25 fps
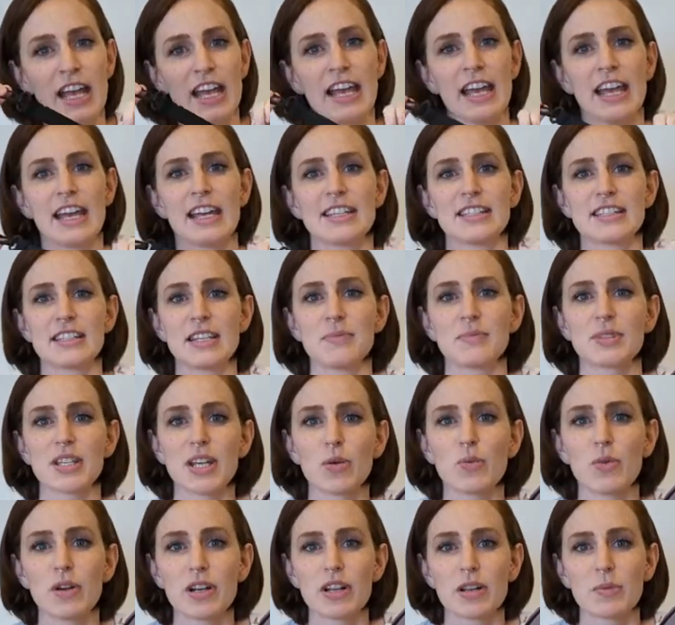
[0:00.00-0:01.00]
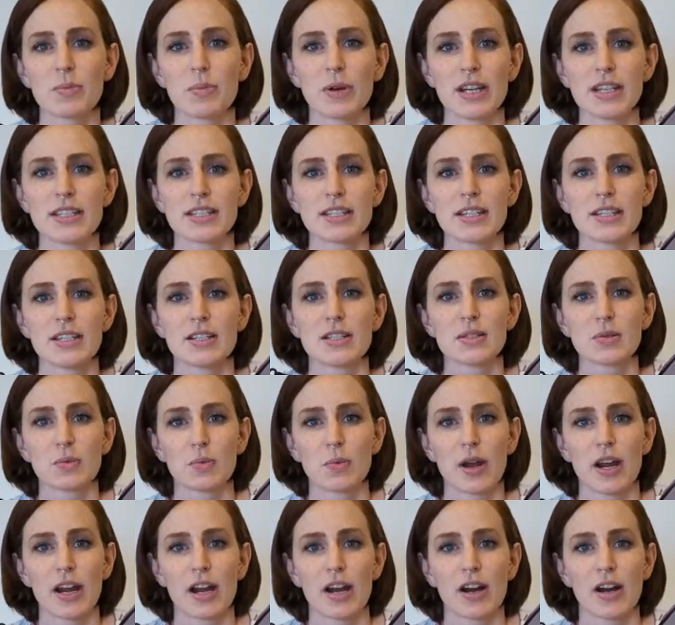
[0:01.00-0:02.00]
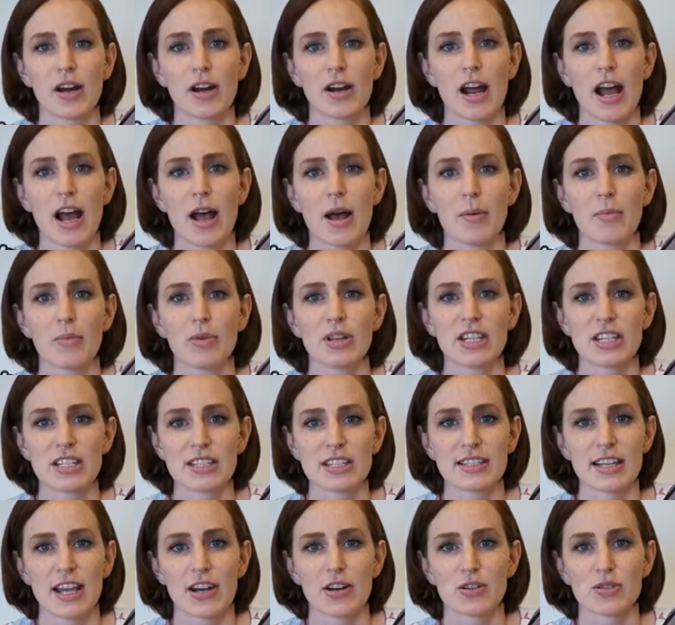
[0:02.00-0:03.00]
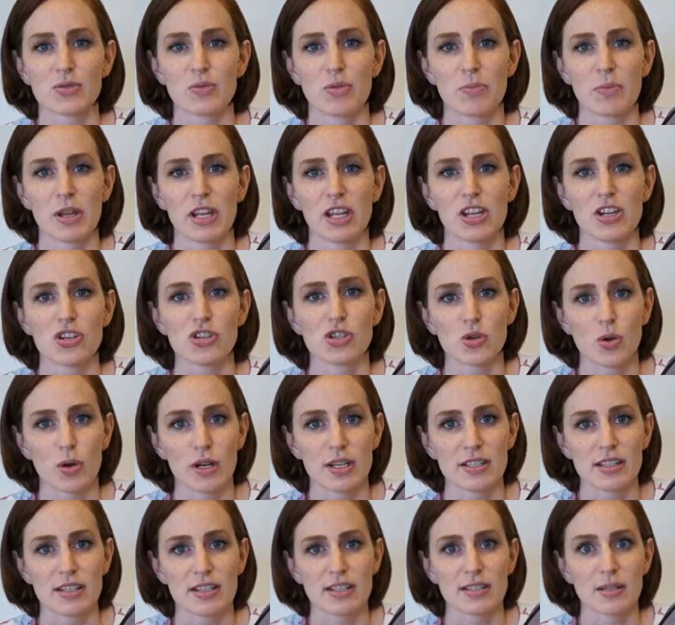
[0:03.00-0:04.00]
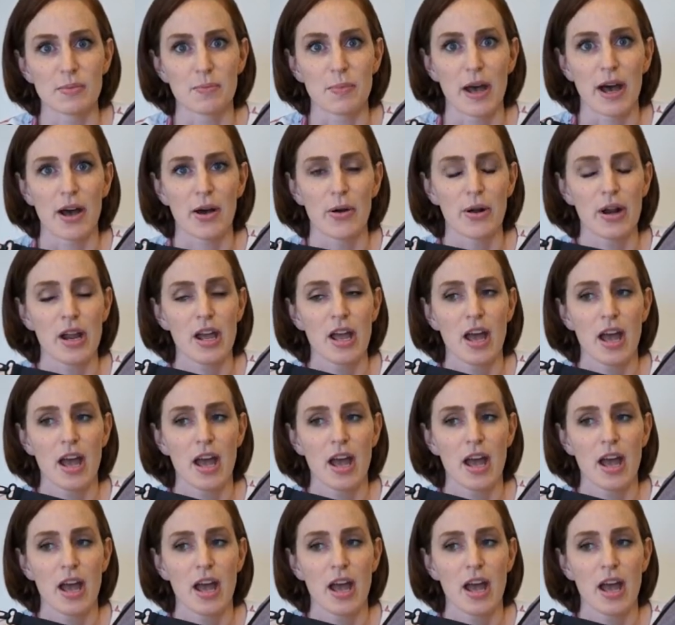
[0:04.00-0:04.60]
It seems like one of the places where when the designers were making choices about